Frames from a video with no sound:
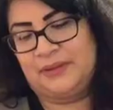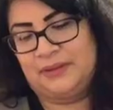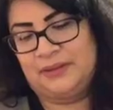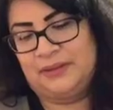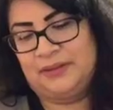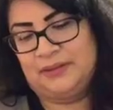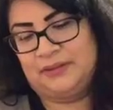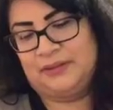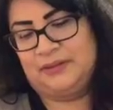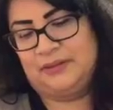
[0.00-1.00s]

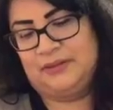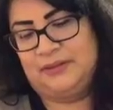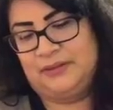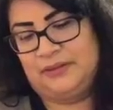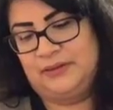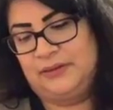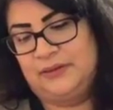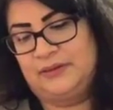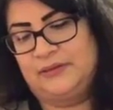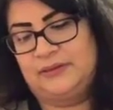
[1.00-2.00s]

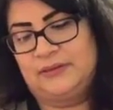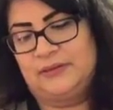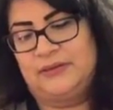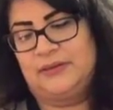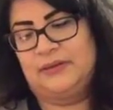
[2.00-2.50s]
No one is speaking in this clip.